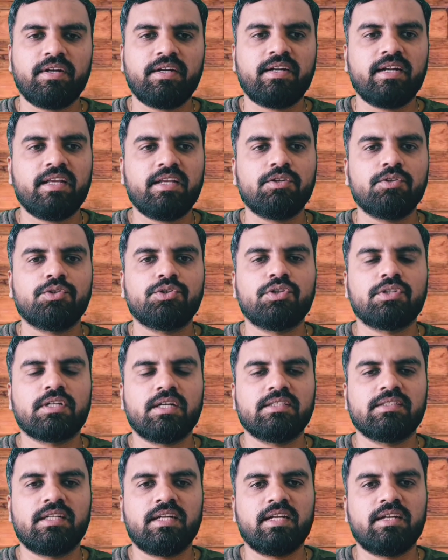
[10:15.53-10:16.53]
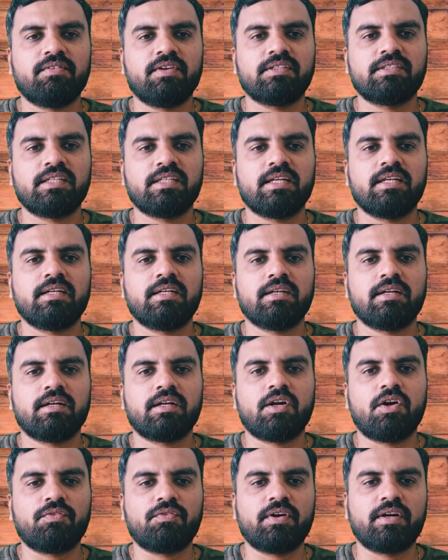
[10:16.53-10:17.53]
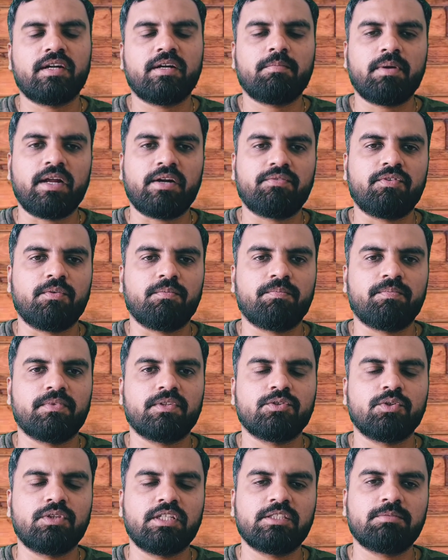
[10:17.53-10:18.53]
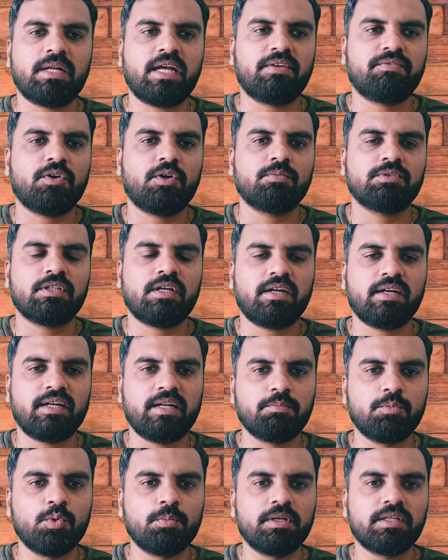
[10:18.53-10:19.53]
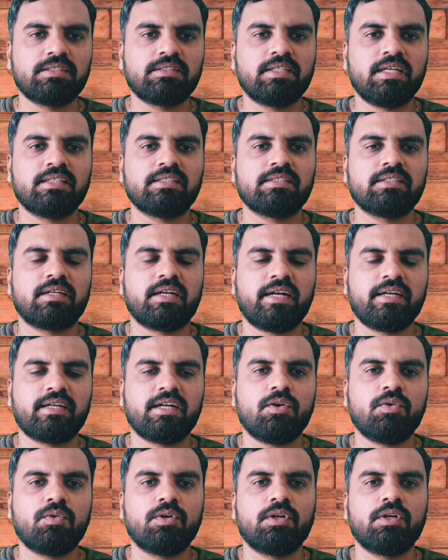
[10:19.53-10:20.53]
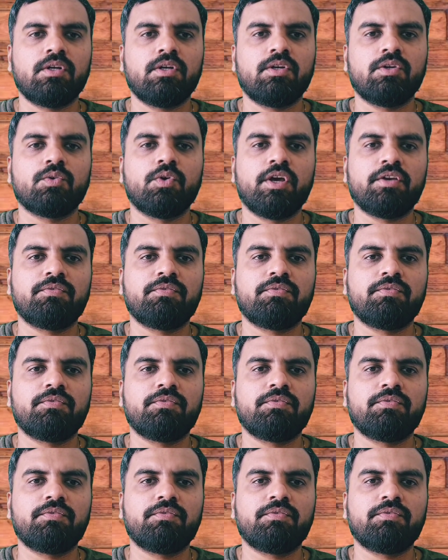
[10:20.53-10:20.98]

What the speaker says: then definitely you should consider investing in crowd-funded platform. So these platforms are in a booming stage right now.